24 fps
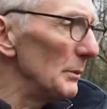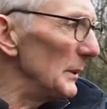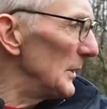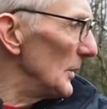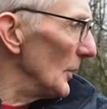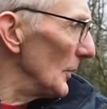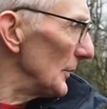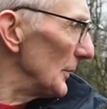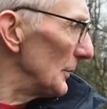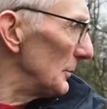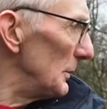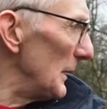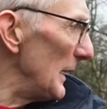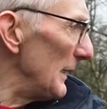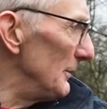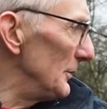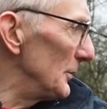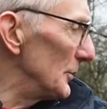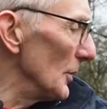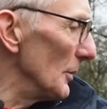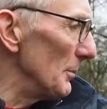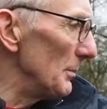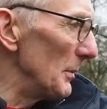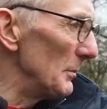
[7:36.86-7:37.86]
we got the
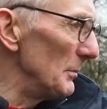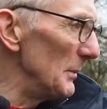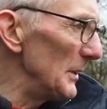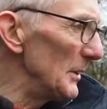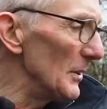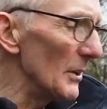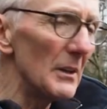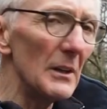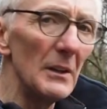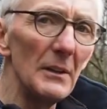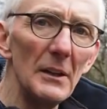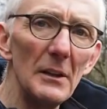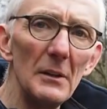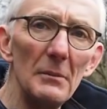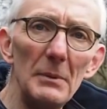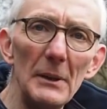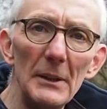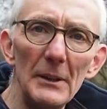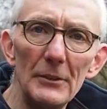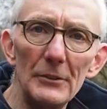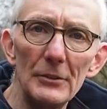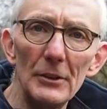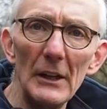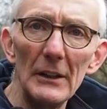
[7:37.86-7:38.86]
revs up and we got a little
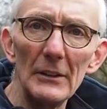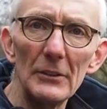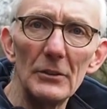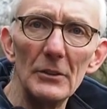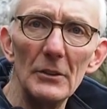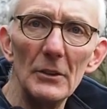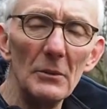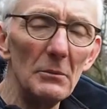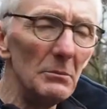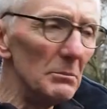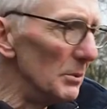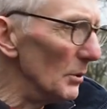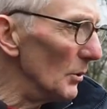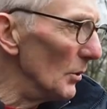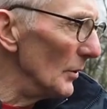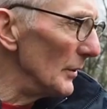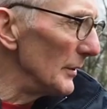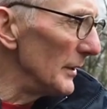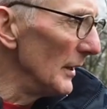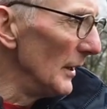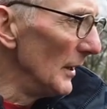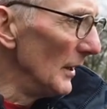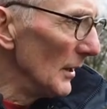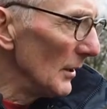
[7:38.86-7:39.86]
bit of traction on
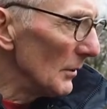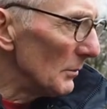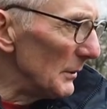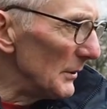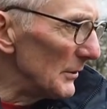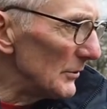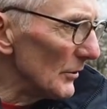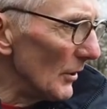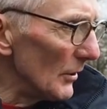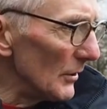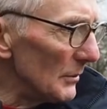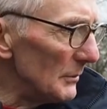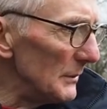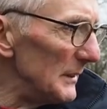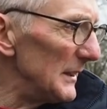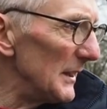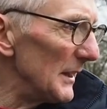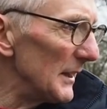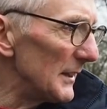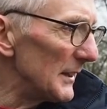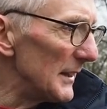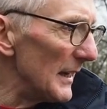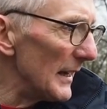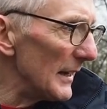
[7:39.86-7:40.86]
board, we saw that we
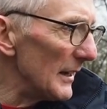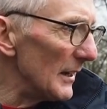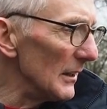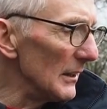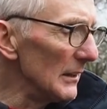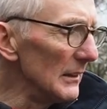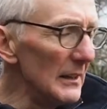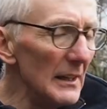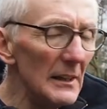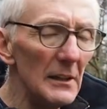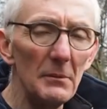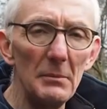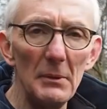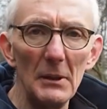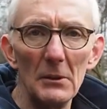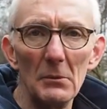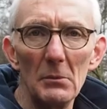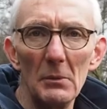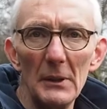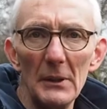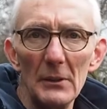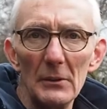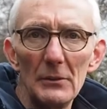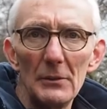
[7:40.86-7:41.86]
did get a little bit of
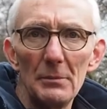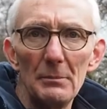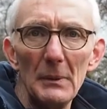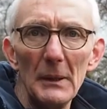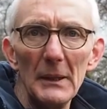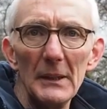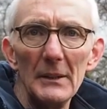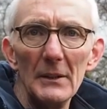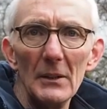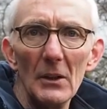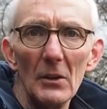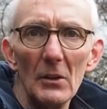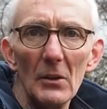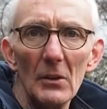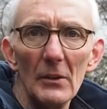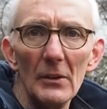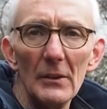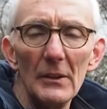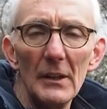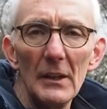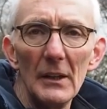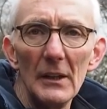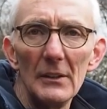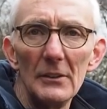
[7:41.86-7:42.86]
wheel spin
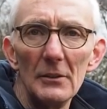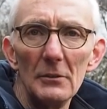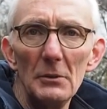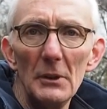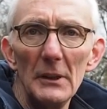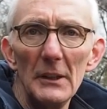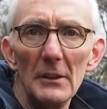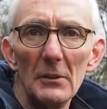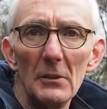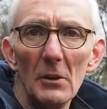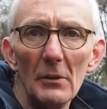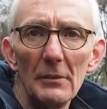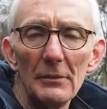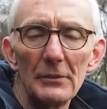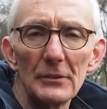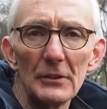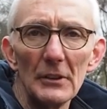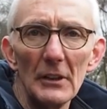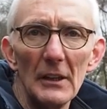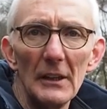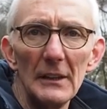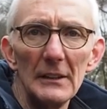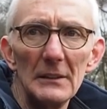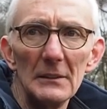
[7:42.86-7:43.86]
on uh, the rear
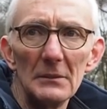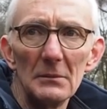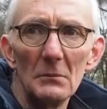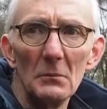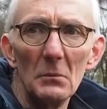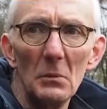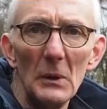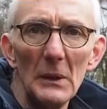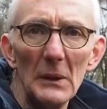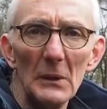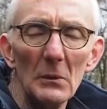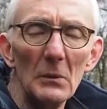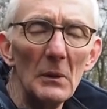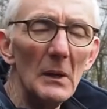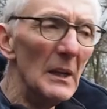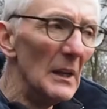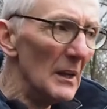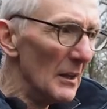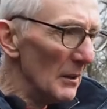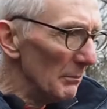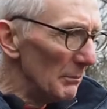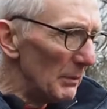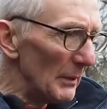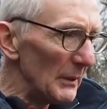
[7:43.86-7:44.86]
offside wheel,
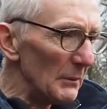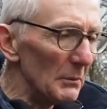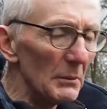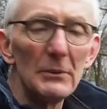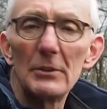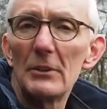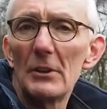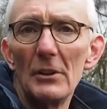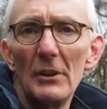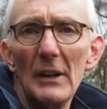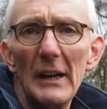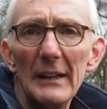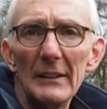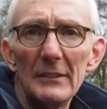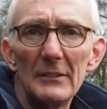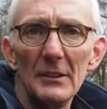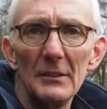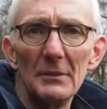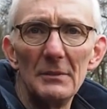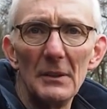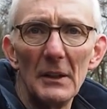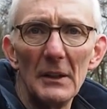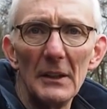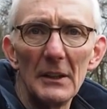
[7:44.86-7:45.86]
but it was
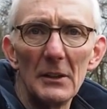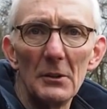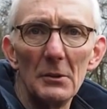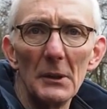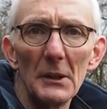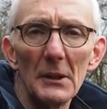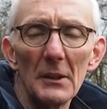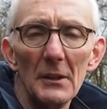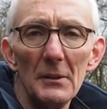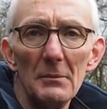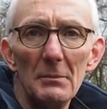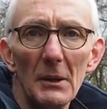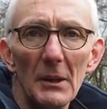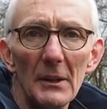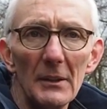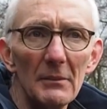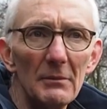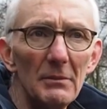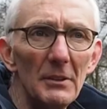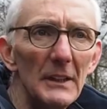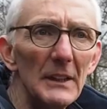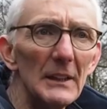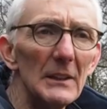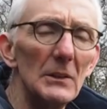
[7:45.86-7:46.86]
corrected very quickly by the
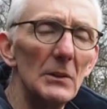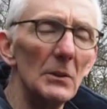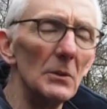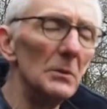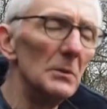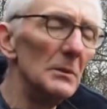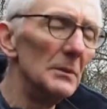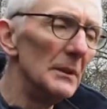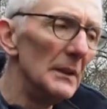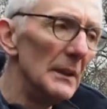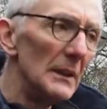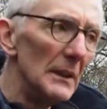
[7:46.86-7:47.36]
vehicle